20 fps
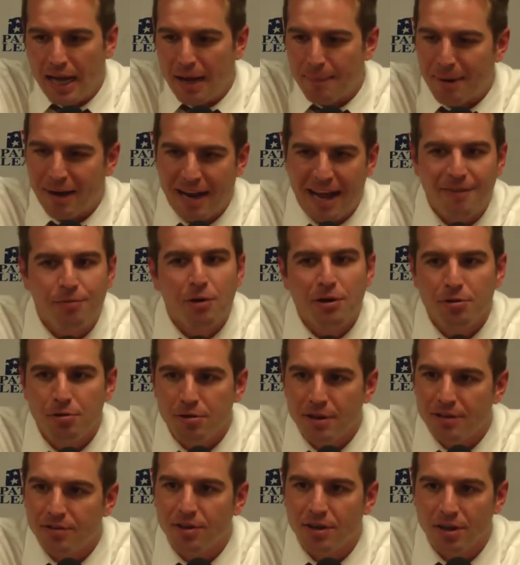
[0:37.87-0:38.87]
about halfway through
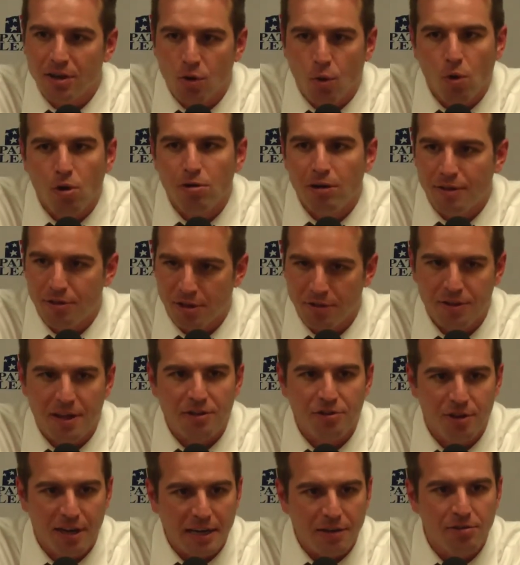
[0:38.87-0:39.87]
that second quarter, I thought
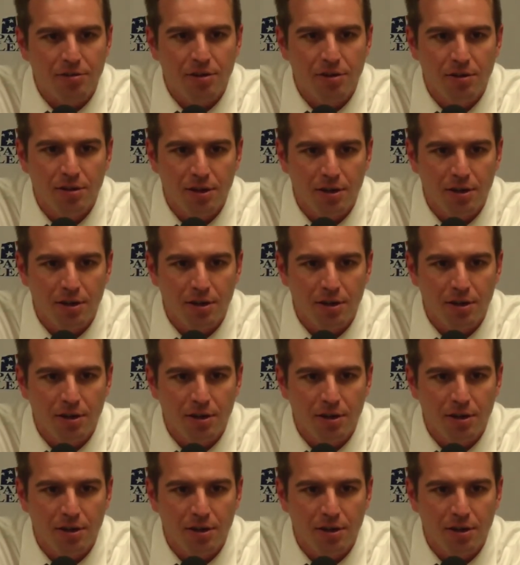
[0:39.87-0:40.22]
that changed.